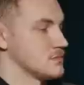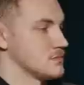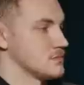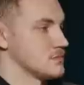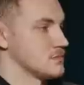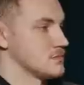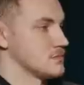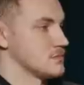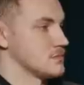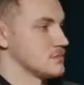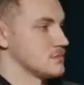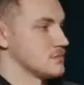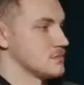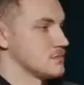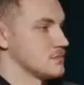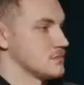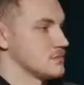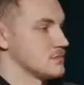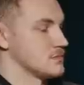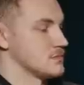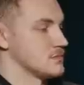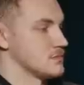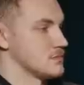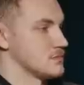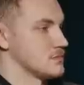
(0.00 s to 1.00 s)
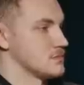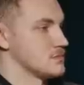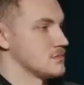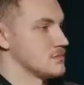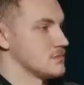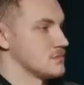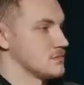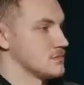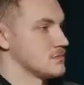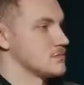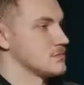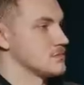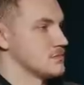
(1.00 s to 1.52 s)

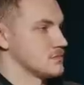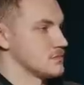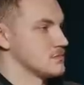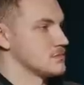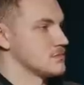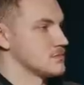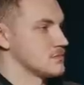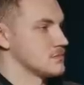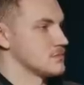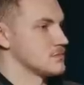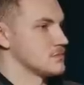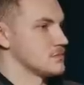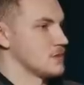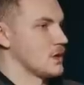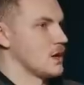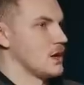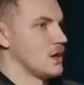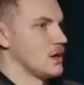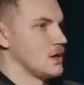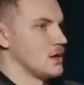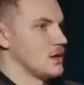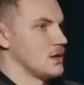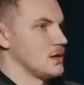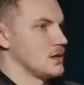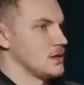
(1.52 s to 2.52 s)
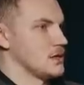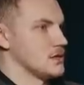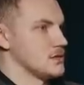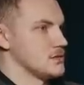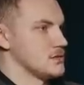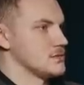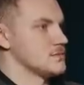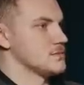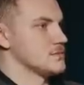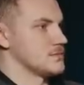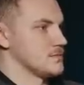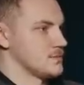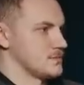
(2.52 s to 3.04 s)

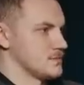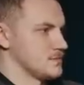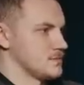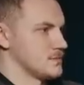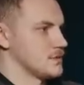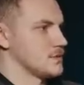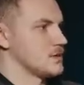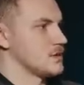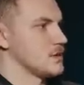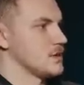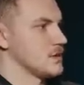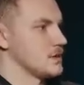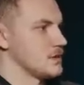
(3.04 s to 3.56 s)
[no speech]